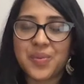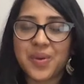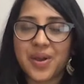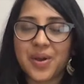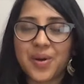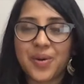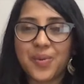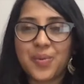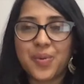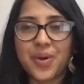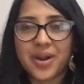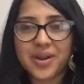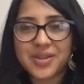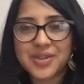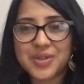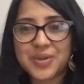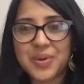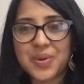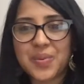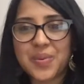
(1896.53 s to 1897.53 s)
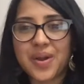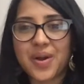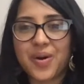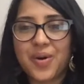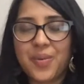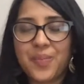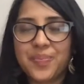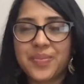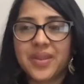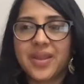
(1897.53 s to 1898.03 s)
well, work's doing
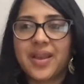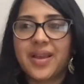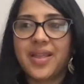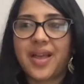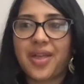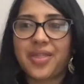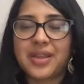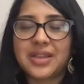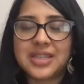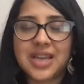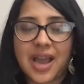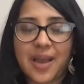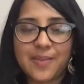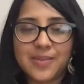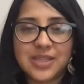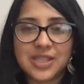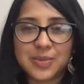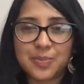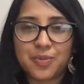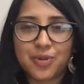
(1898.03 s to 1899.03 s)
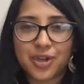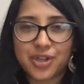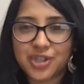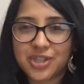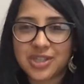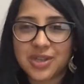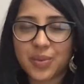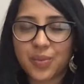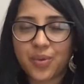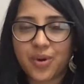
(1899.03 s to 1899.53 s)
well. Other times there's
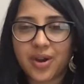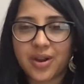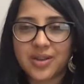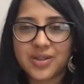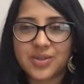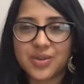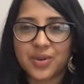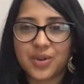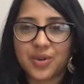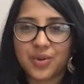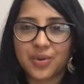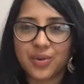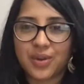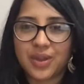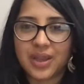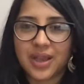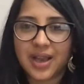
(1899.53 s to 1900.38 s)
pressures at work, so, you